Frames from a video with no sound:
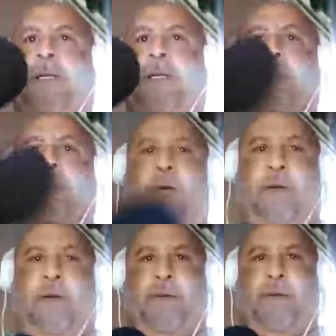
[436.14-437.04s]
Oh
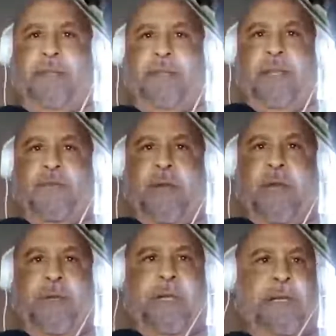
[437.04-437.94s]
gosh, that's why I
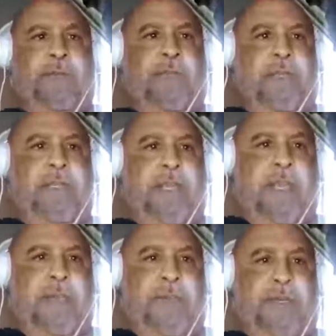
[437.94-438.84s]
went out. I was going to
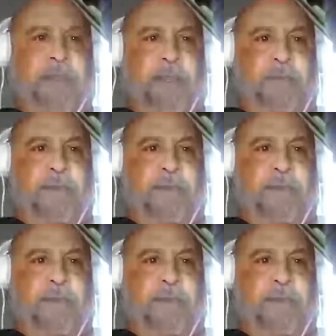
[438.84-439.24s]
hate myself.